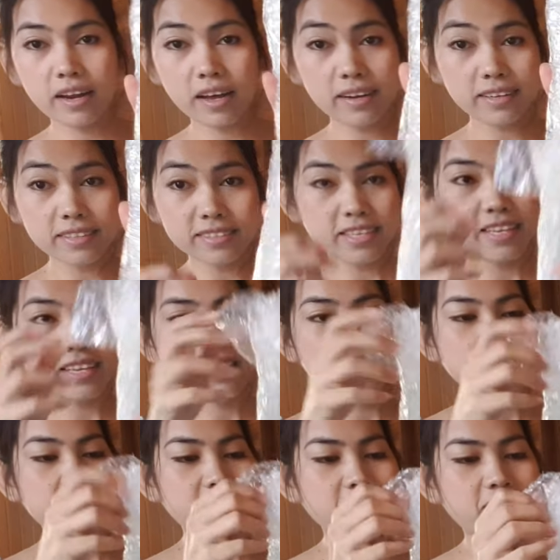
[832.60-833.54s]
Unless I
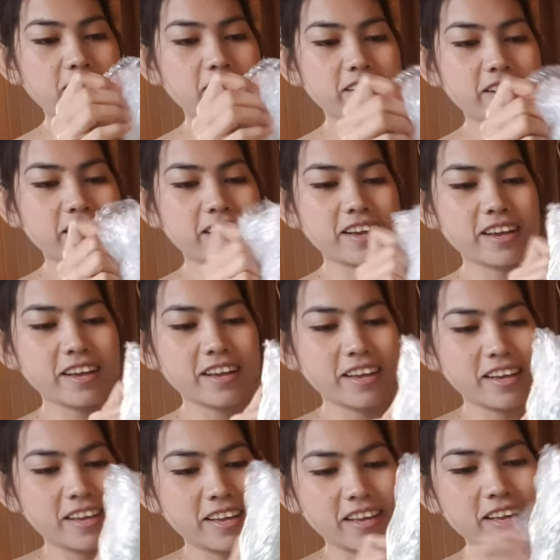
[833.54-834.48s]
feel like off me.
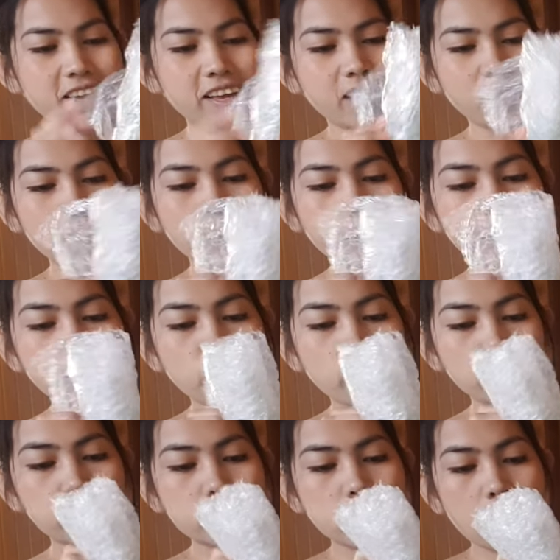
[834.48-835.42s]
But I'm
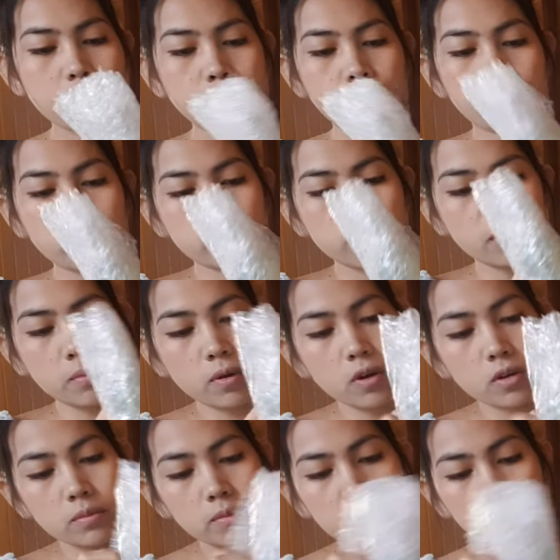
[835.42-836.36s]
not champ, but I'm
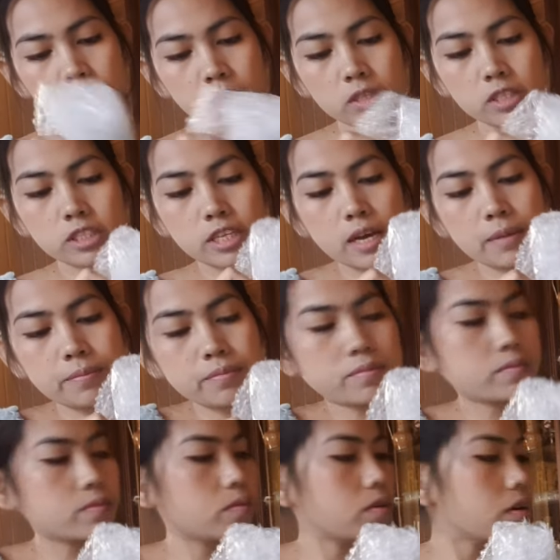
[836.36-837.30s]
not champ. Champ.
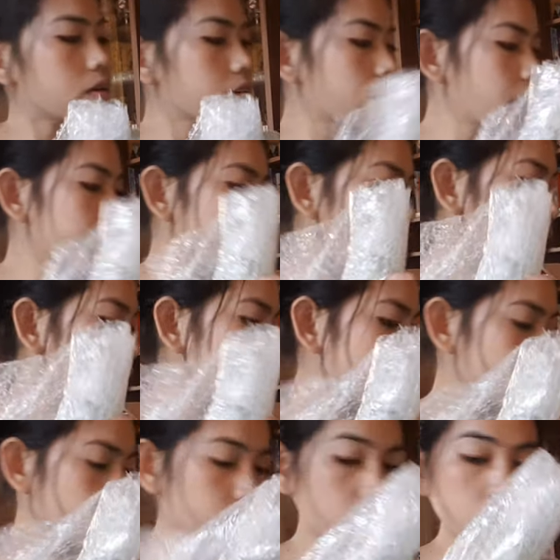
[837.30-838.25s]
So that
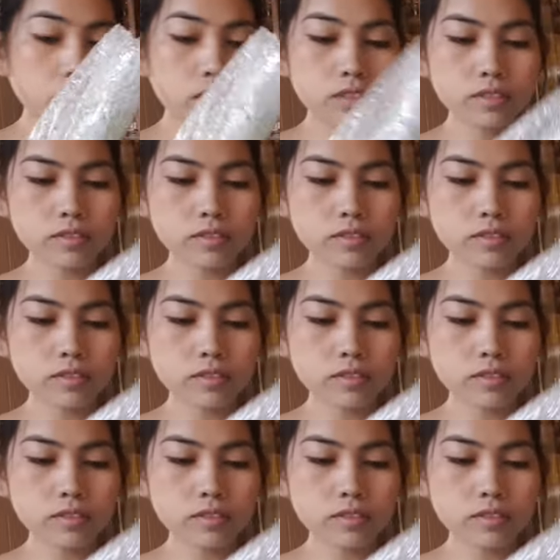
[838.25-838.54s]
list now.